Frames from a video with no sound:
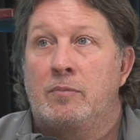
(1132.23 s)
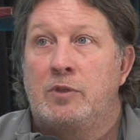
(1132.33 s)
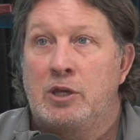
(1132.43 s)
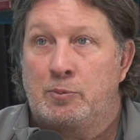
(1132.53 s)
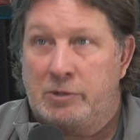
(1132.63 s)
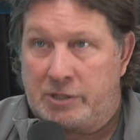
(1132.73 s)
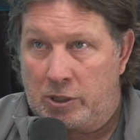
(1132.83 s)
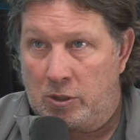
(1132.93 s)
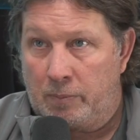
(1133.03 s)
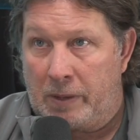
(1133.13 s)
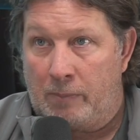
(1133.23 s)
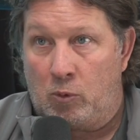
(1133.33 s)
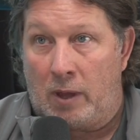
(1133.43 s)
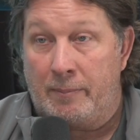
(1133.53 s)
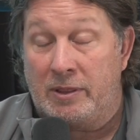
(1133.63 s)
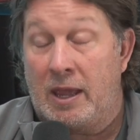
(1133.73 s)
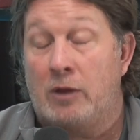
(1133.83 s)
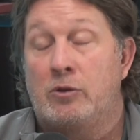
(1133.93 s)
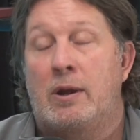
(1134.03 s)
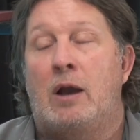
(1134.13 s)
These particular people, I mean,
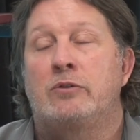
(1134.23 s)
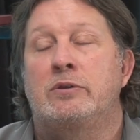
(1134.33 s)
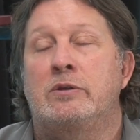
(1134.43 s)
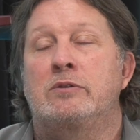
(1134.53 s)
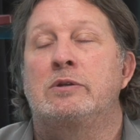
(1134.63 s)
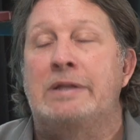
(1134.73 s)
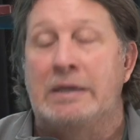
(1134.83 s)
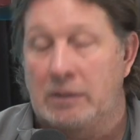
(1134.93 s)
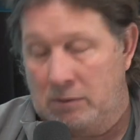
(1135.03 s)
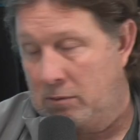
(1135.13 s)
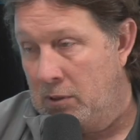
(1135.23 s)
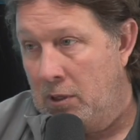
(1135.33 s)
their house is clean.